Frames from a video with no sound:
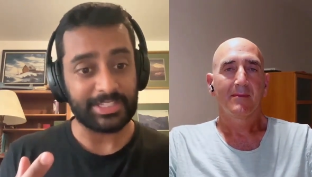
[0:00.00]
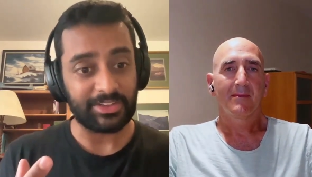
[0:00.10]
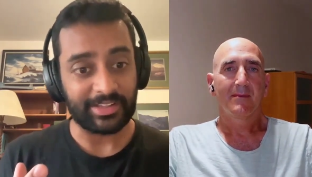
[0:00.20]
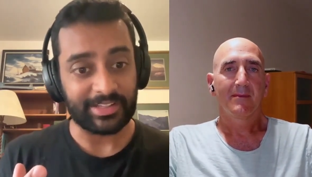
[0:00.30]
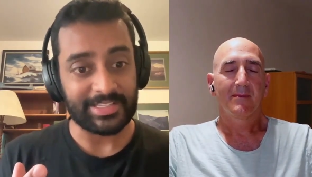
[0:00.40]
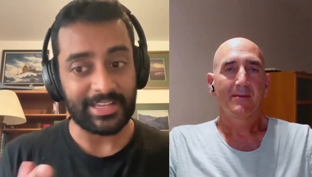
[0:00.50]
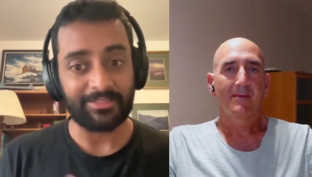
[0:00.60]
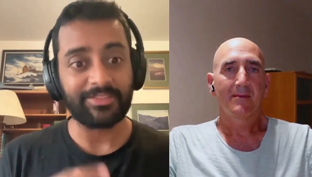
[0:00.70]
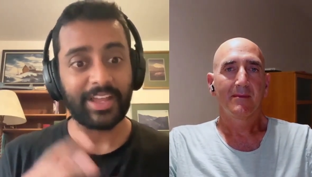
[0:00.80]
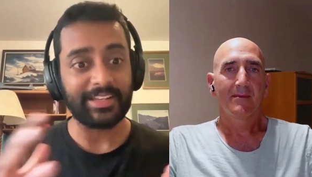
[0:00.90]
Speaker 1: resilience
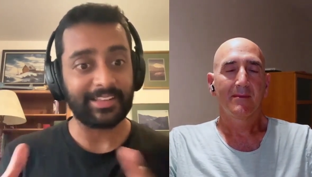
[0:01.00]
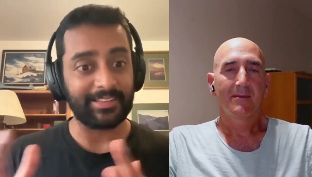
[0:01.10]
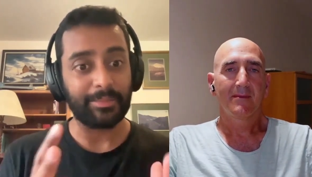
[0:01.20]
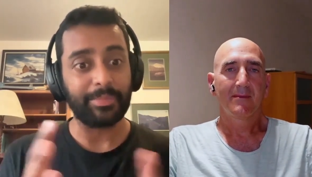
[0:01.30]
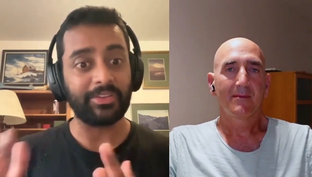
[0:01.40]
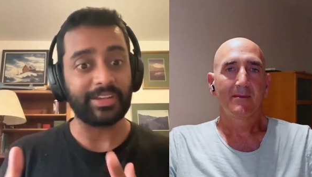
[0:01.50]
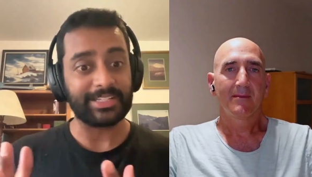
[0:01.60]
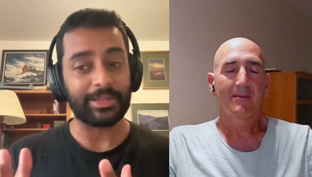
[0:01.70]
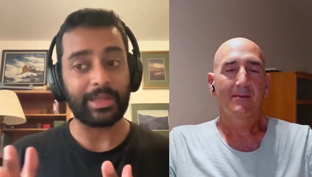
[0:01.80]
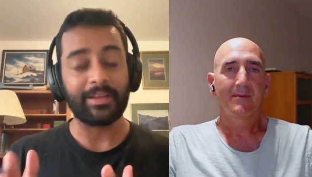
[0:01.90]
and finding the ability
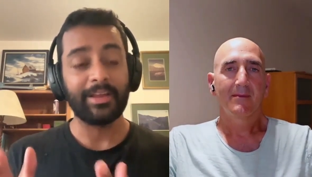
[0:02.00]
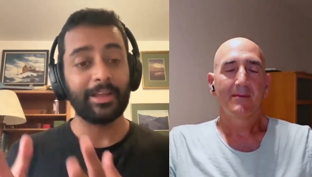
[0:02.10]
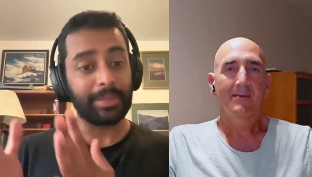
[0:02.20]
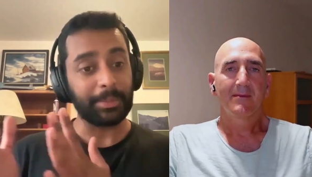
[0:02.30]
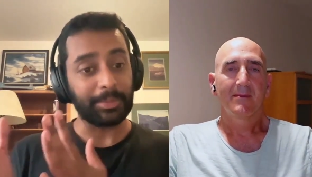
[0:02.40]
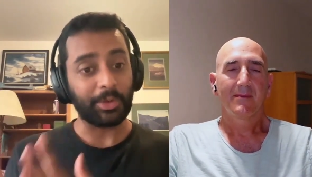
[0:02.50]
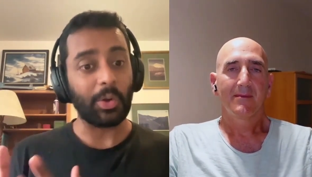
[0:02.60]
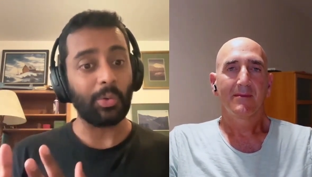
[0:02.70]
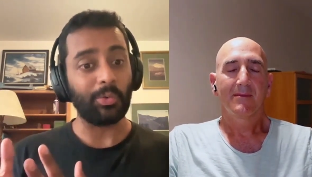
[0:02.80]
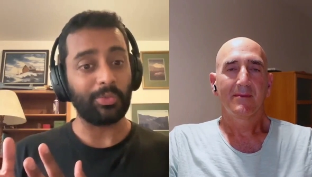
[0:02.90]
to be able to
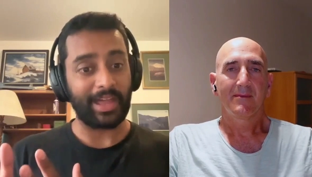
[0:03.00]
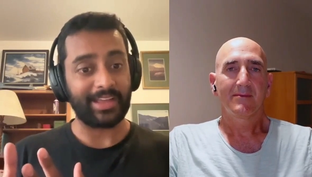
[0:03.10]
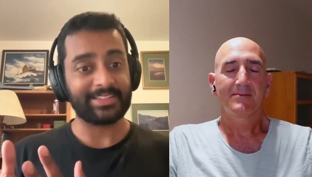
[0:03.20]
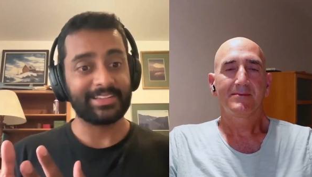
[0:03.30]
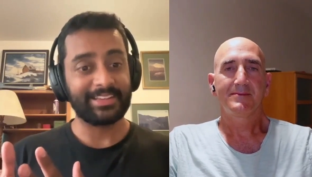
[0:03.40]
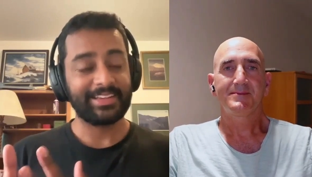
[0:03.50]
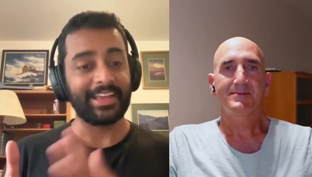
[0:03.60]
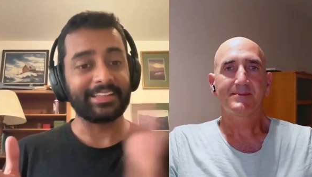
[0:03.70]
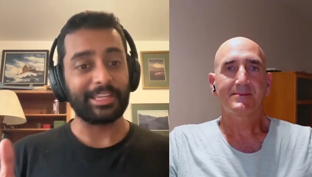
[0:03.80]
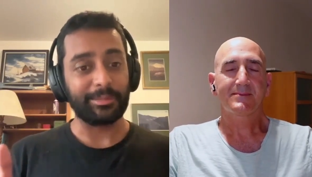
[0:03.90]
hold that
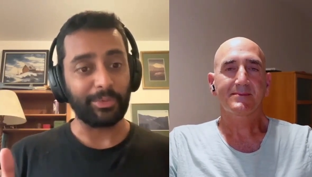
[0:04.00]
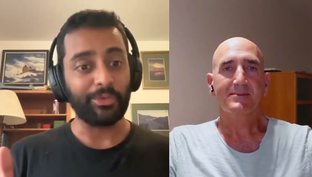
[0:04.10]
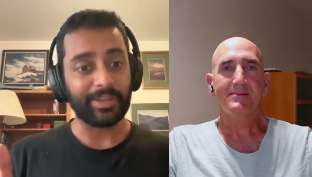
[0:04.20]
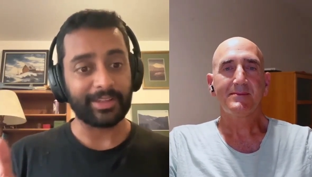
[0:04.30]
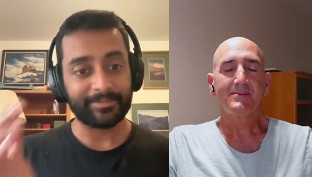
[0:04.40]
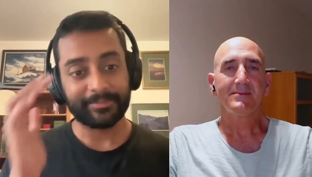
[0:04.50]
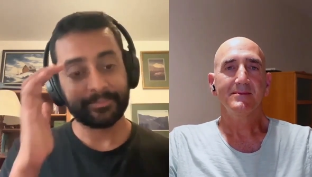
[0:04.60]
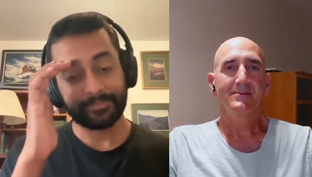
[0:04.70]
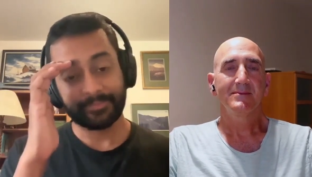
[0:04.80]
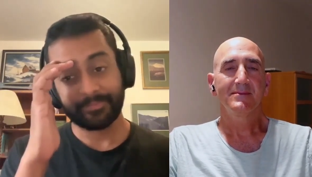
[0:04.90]
and keep moving
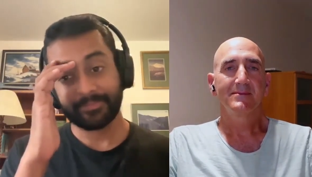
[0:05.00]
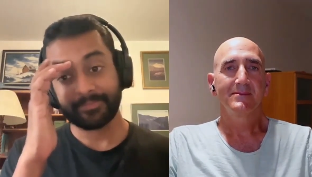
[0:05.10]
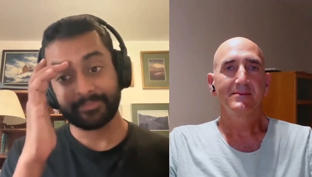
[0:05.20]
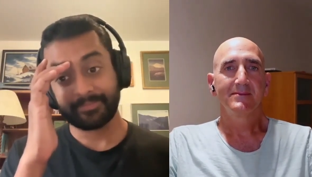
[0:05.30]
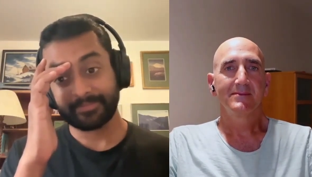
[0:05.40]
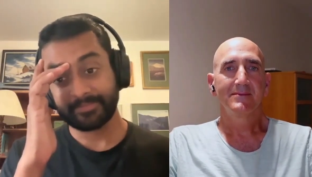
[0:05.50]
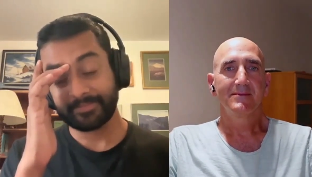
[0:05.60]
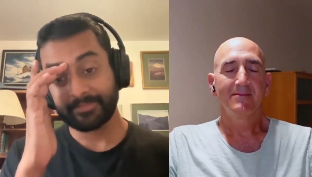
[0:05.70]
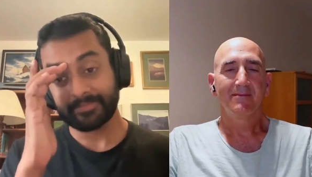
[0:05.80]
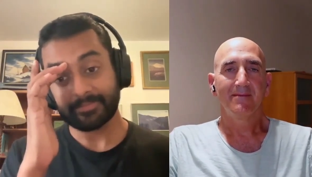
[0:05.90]

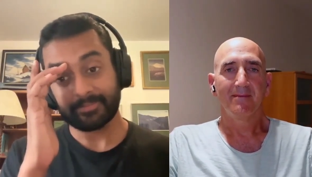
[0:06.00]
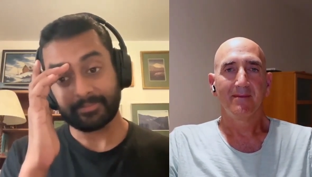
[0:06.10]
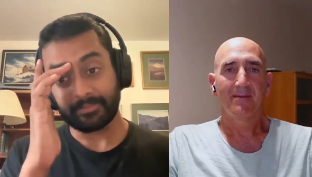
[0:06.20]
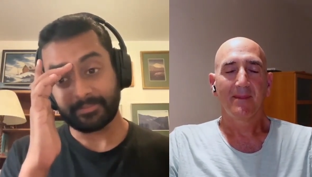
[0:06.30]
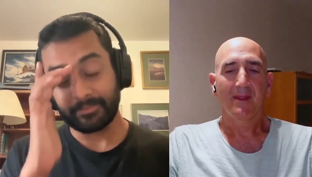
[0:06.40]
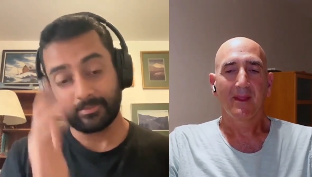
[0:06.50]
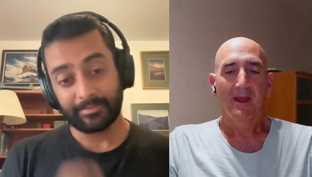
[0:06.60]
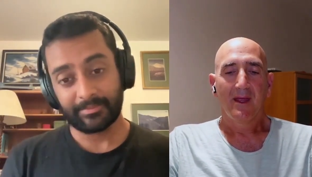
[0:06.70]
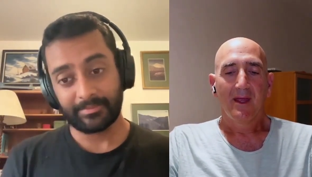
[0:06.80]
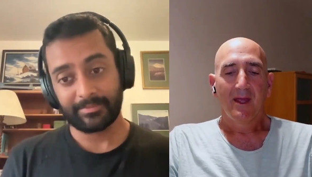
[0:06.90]
Speaker 2: hmm.
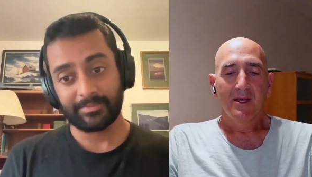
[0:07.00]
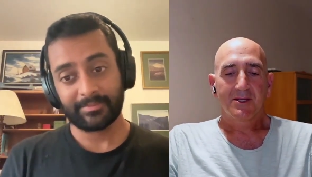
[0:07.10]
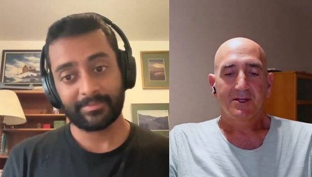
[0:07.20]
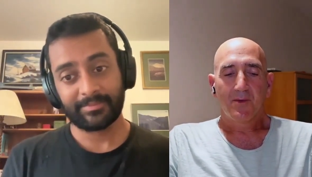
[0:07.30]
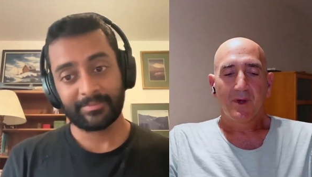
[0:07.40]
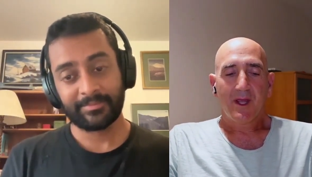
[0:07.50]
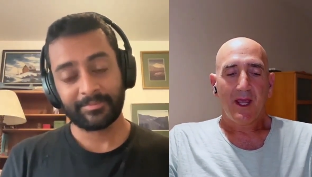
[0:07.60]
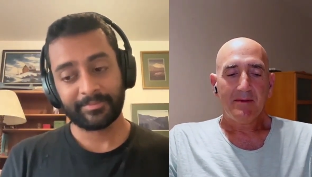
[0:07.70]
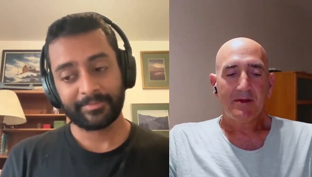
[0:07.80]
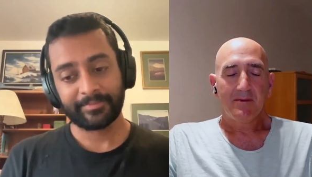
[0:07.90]
so what came to
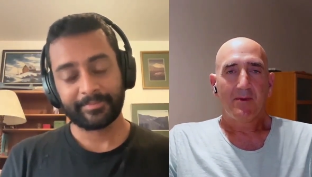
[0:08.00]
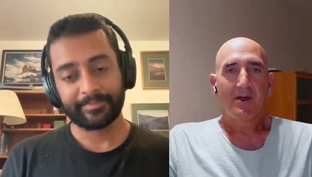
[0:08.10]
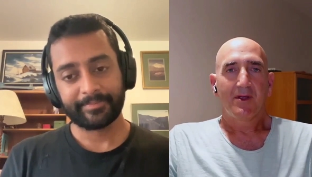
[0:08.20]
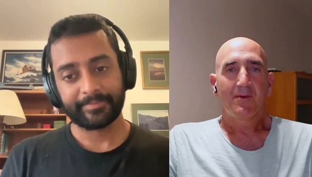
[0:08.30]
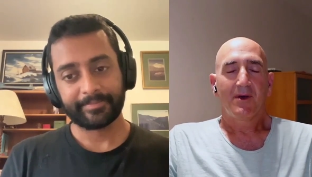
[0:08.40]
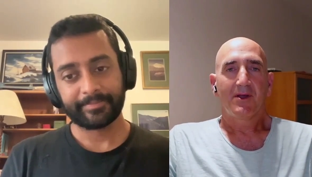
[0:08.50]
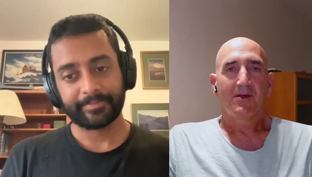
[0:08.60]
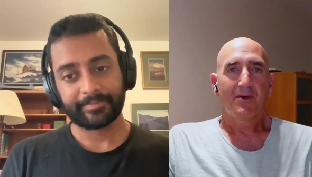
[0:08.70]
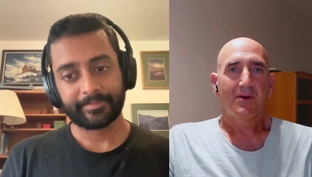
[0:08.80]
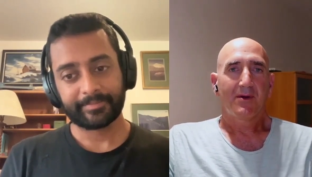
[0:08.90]
me while you, while you
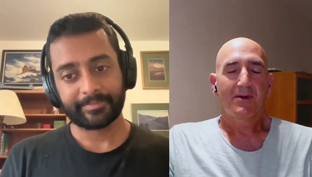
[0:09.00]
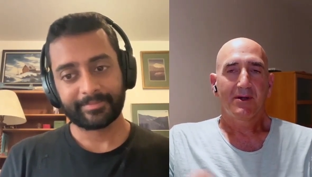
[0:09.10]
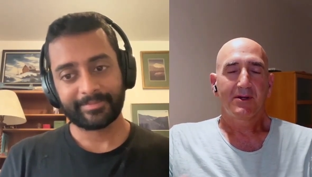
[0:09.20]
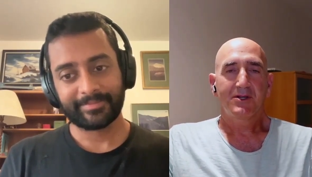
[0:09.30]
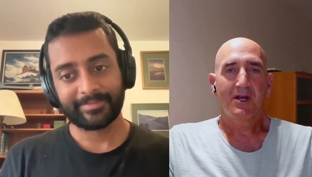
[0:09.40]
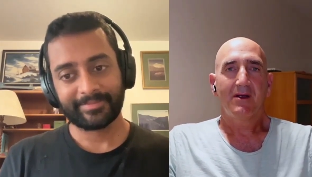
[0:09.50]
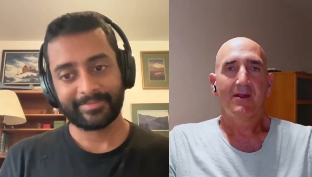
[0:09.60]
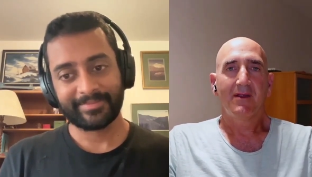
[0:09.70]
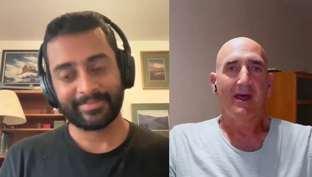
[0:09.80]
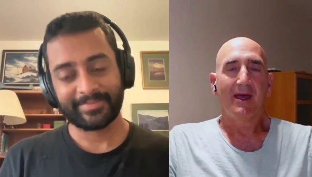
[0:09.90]
were sharing
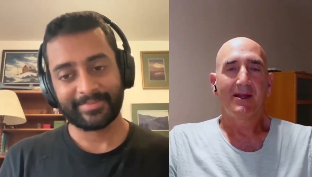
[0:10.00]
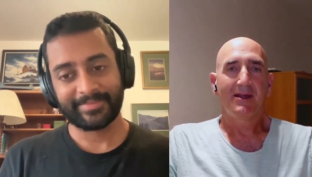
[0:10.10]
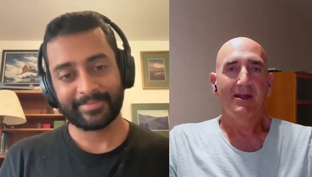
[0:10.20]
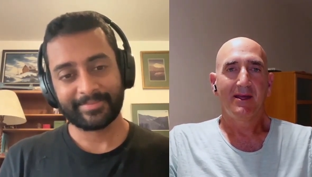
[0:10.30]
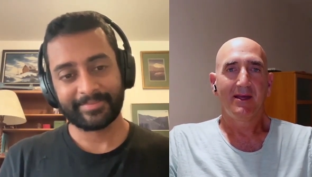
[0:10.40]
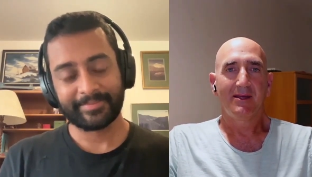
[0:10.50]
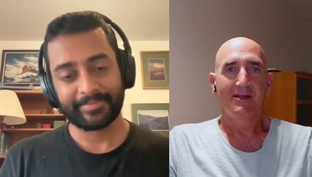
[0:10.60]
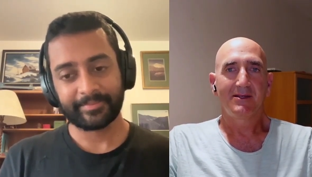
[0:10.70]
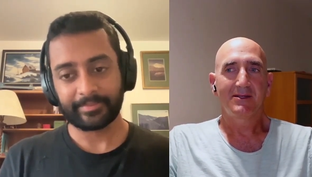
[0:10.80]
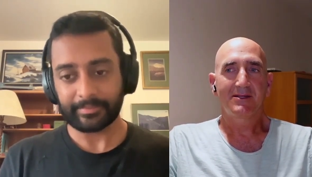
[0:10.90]
that
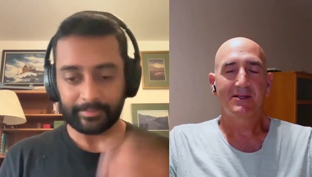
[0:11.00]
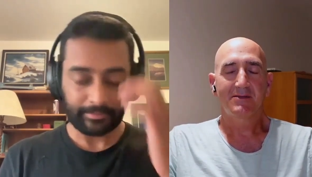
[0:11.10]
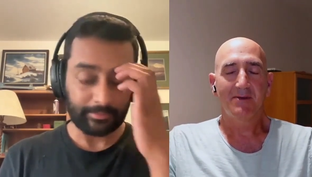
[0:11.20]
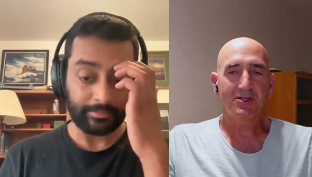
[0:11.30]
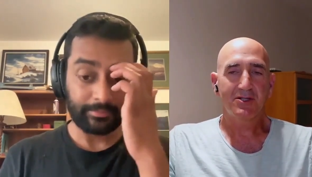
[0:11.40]
is especially when